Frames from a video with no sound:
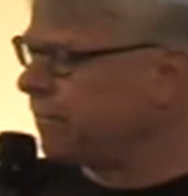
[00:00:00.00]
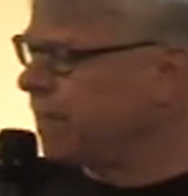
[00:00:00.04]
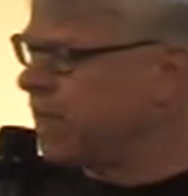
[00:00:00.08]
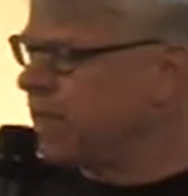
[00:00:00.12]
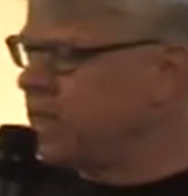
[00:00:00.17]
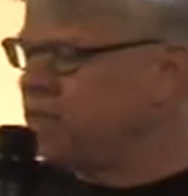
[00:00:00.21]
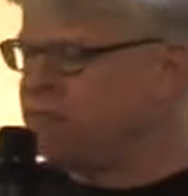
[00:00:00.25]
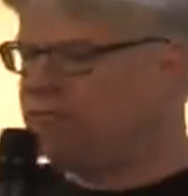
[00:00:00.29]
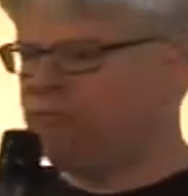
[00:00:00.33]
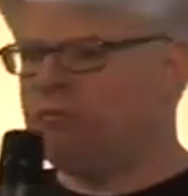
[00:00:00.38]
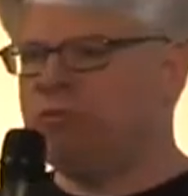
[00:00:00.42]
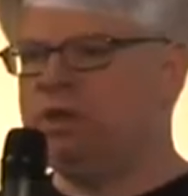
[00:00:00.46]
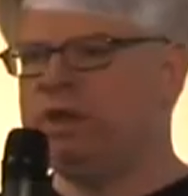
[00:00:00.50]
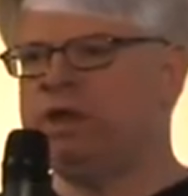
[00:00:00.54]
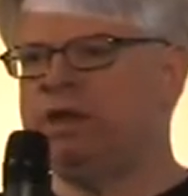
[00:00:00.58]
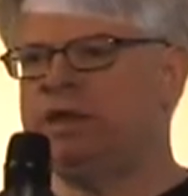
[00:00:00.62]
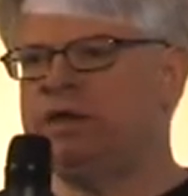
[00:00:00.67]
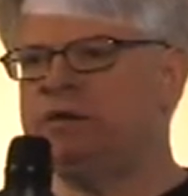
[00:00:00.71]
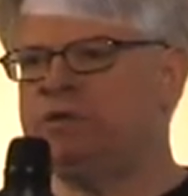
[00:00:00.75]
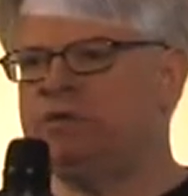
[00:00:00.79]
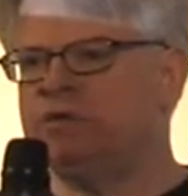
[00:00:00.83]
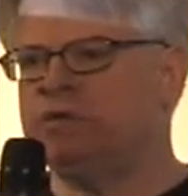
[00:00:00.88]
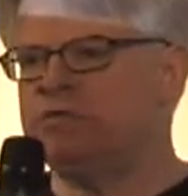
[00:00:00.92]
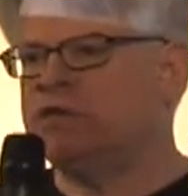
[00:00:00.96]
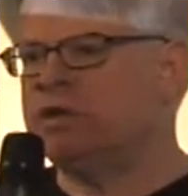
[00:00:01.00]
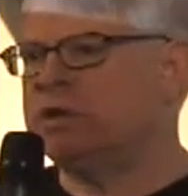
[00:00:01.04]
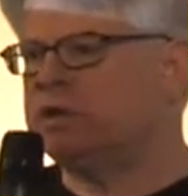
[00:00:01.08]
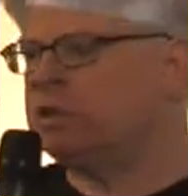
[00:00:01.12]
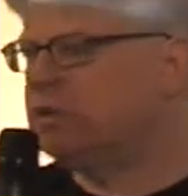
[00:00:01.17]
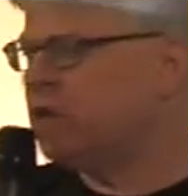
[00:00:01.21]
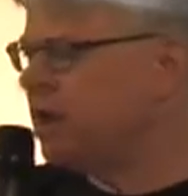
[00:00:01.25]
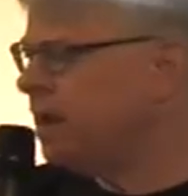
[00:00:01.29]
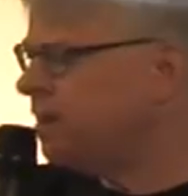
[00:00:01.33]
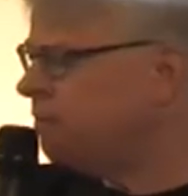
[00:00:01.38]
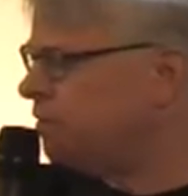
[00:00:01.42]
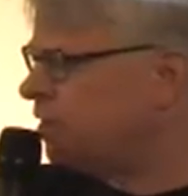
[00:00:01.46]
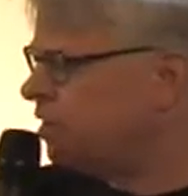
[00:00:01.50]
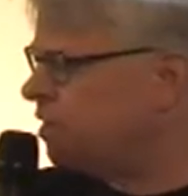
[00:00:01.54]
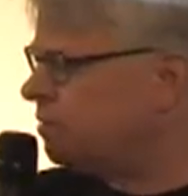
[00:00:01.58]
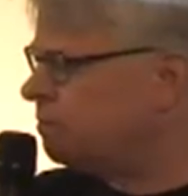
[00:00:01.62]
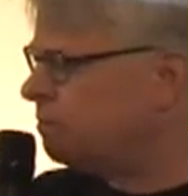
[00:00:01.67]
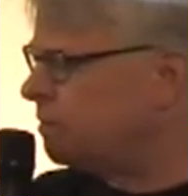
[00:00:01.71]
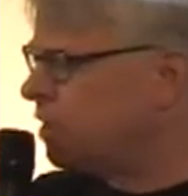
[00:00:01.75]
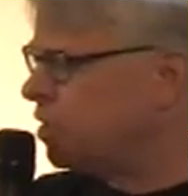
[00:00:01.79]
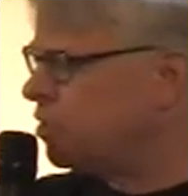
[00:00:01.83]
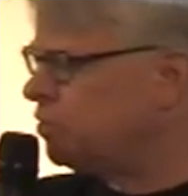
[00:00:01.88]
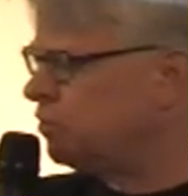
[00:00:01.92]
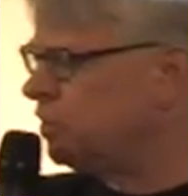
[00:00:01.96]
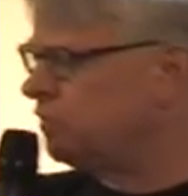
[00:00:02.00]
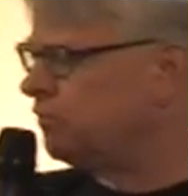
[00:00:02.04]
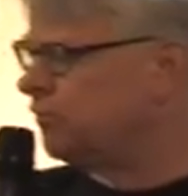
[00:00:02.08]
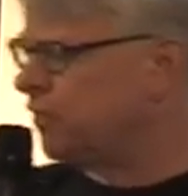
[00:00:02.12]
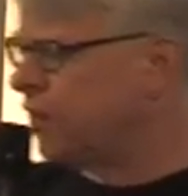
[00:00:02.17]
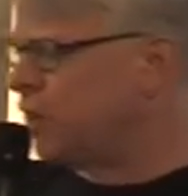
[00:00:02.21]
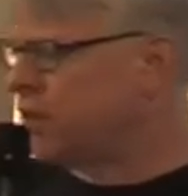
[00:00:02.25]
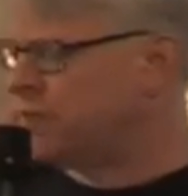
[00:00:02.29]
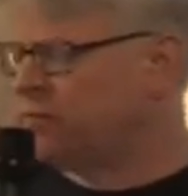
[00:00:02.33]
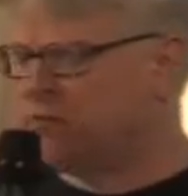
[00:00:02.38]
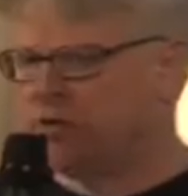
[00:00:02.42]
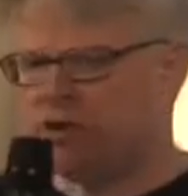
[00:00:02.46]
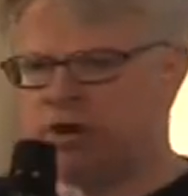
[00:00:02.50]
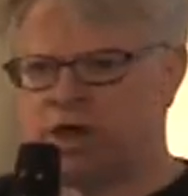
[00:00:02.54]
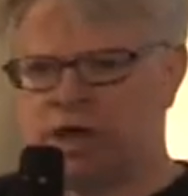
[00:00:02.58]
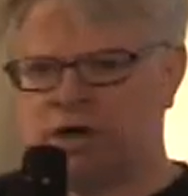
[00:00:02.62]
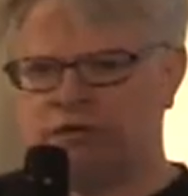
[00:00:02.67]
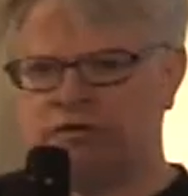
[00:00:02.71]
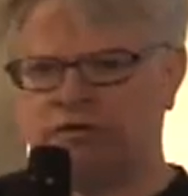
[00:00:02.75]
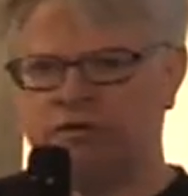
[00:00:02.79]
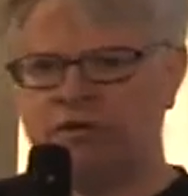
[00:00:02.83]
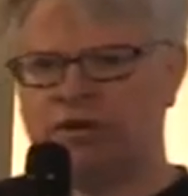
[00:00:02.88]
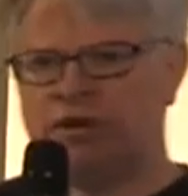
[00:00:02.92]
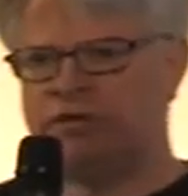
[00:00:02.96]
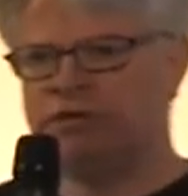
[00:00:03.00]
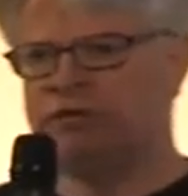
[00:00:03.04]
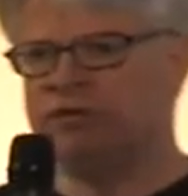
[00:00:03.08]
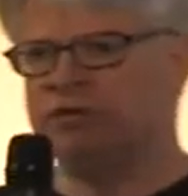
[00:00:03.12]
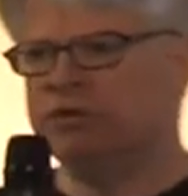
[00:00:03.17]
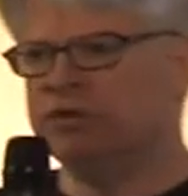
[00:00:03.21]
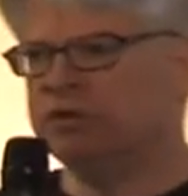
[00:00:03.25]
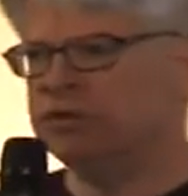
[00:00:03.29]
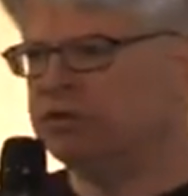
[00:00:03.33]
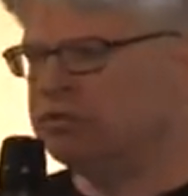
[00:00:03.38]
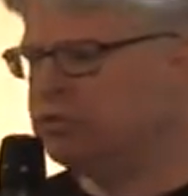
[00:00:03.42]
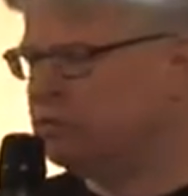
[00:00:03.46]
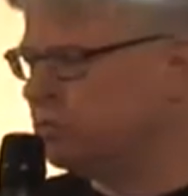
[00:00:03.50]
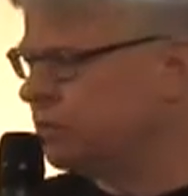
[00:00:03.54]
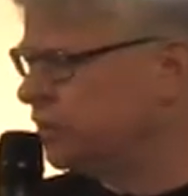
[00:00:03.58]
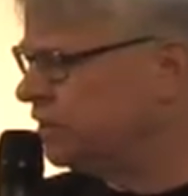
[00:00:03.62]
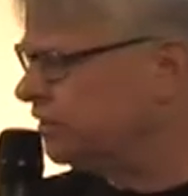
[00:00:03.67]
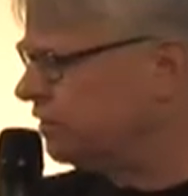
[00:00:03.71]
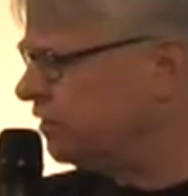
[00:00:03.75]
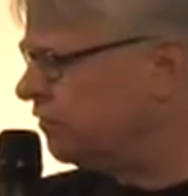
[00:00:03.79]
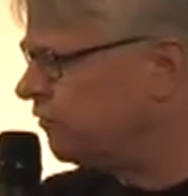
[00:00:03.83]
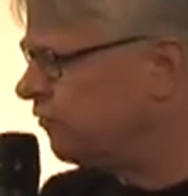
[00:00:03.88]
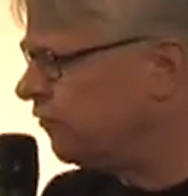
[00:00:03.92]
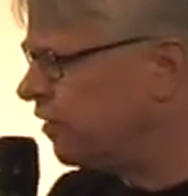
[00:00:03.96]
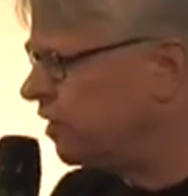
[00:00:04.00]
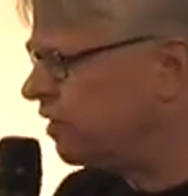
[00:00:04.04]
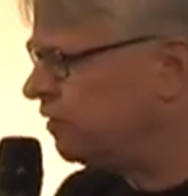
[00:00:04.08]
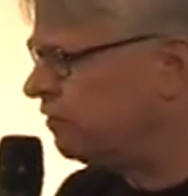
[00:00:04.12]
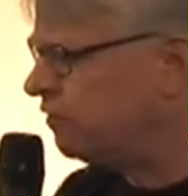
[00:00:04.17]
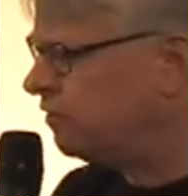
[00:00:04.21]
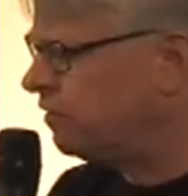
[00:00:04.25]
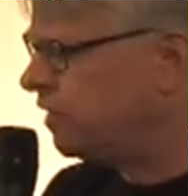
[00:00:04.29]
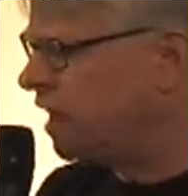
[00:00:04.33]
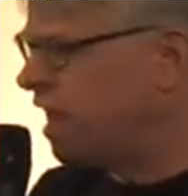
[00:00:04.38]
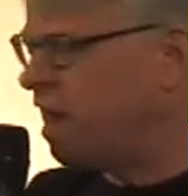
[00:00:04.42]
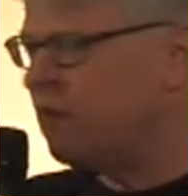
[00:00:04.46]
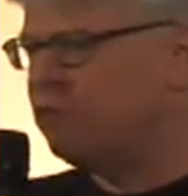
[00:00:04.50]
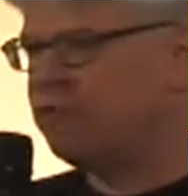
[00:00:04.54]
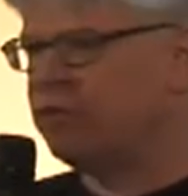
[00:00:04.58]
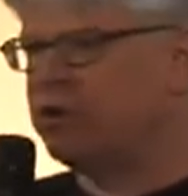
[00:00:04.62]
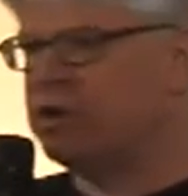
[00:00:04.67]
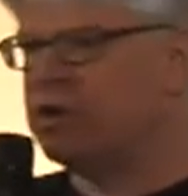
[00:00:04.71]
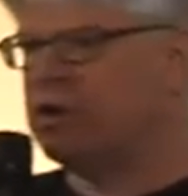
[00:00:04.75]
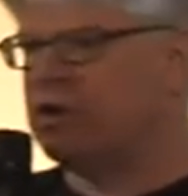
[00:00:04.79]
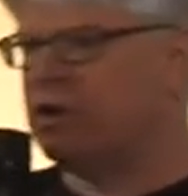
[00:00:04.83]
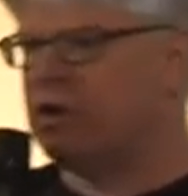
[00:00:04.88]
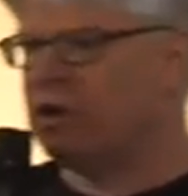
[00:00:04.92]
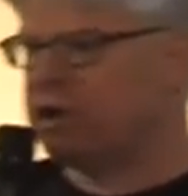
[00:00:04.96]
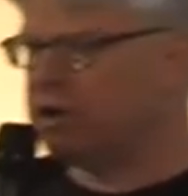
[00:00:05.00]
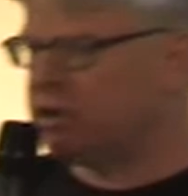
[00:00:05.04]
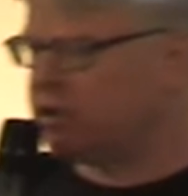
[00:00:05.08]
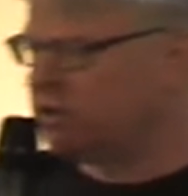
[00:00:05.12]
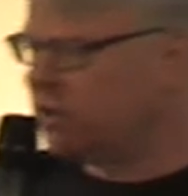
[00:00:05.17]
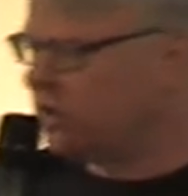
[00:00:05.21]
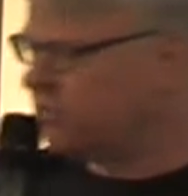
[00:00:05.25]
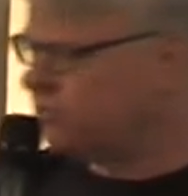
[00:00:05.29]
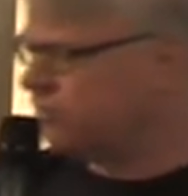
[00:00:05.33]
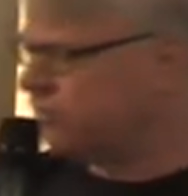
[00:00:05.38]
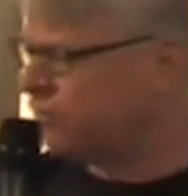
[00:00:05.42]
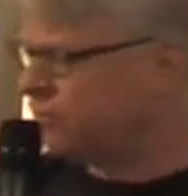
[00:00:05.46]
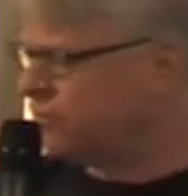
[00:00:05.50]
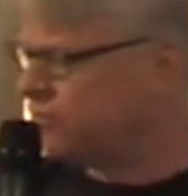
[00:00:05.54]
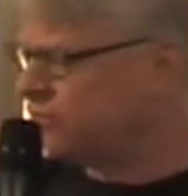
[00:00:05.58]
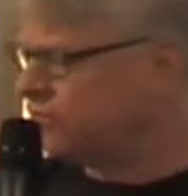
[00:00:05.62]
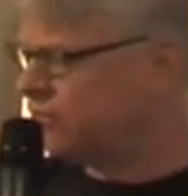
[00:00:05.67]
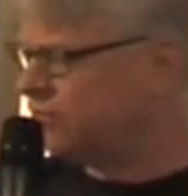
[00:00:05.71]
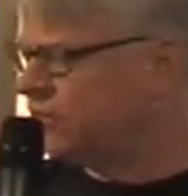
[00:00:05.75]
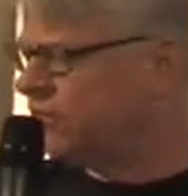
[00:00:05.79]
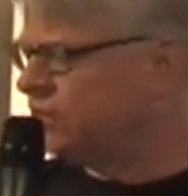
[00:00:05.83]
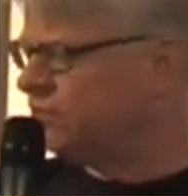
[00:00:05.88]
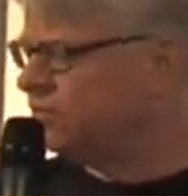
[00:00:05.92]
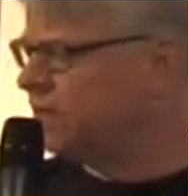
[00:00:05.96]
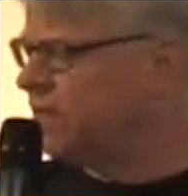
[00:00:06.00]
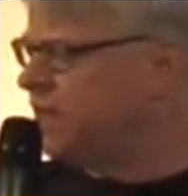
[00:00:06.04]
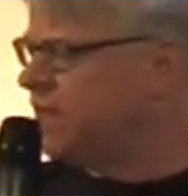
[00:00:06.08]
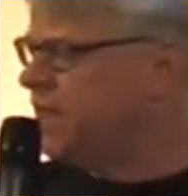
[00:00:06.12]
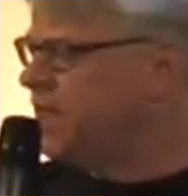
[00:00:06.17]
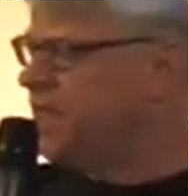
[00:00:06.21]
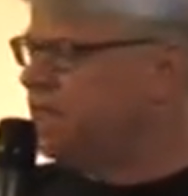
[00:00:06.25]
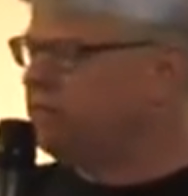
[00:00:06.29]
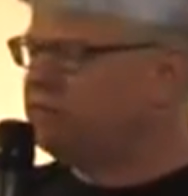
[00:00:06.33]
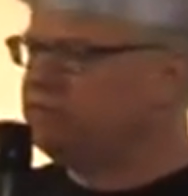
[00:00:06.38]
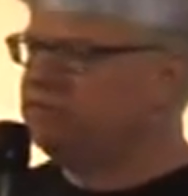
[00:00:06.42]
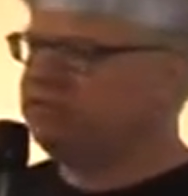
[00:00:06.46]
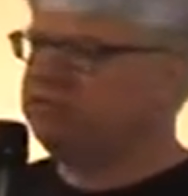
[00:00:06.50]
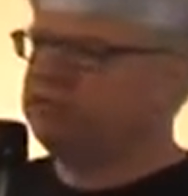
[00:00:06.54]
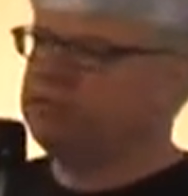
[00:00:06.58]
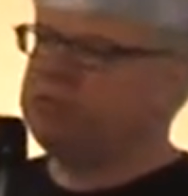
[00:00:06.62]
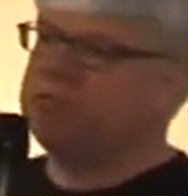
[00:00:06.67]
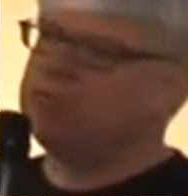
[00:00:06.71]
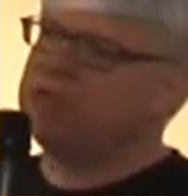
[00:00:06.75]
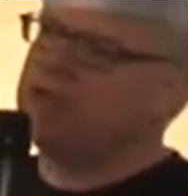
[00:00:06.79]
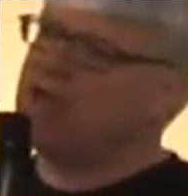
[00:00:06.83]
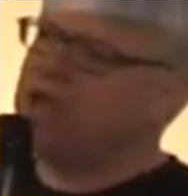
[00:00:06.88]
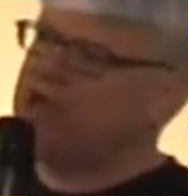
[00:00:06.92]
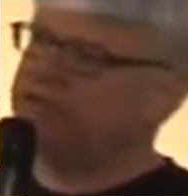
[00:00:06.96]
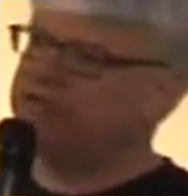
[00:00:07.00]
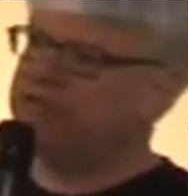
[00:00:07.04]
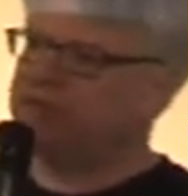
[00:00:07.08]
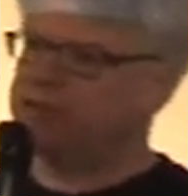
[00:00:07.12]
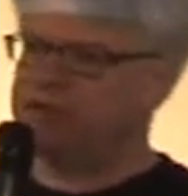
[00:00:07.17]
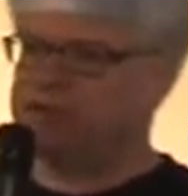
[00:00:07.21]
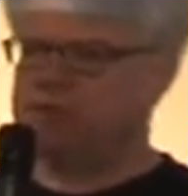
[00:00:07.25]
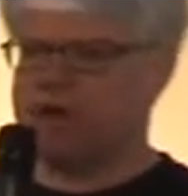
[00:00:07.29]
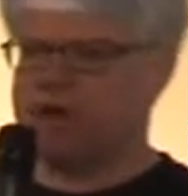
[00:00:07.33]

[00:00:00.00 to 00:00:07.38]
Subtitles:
To claim that a mode of art production is new or different or avant-garde or insurgent, this implies a